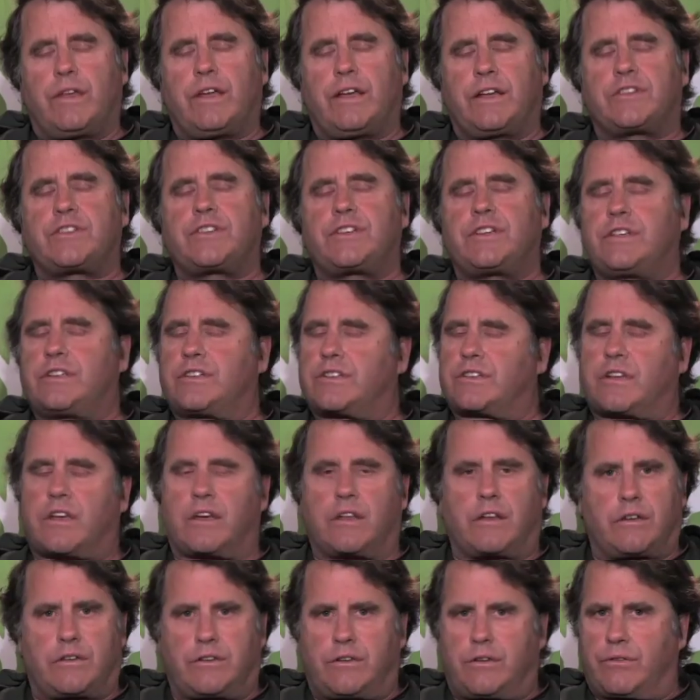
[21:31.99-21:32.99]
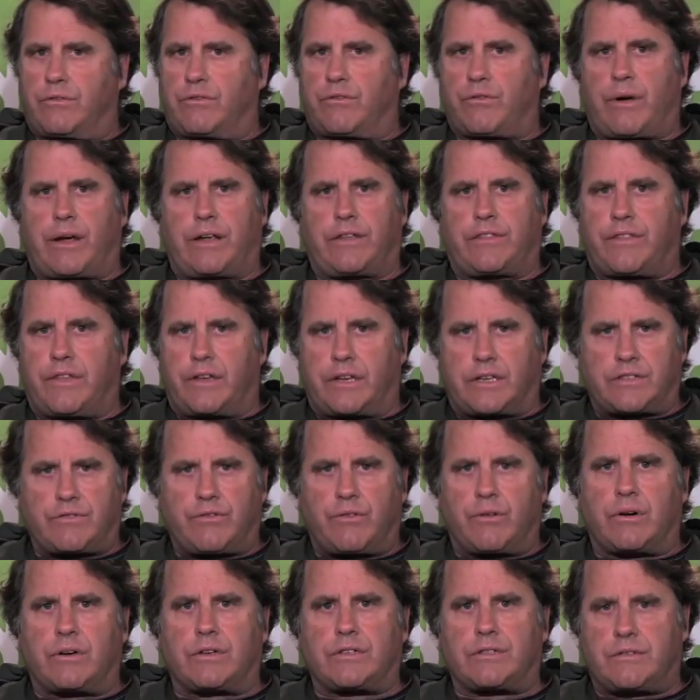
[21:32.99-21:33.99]
it, she's going to do great things
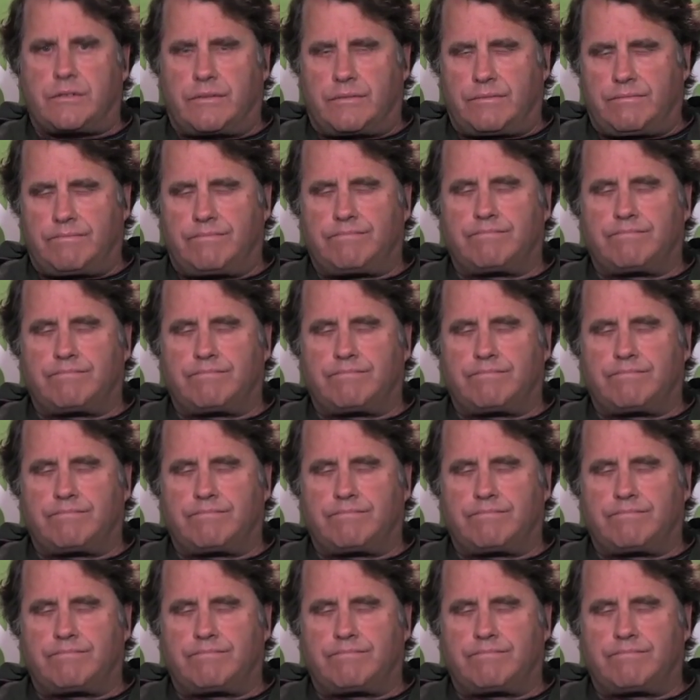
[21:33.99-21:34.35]
for us.